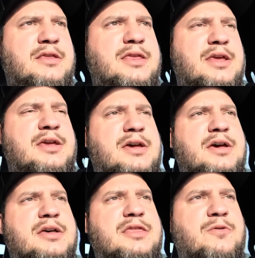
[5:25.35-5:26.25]

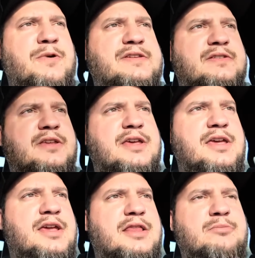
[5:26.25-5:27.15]
The
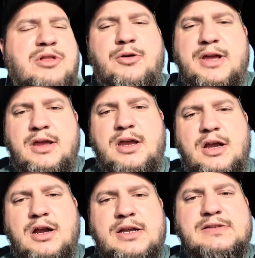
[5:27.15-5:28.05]
whistling and the blowing you
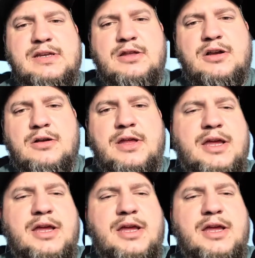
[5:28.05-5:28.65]
hear is either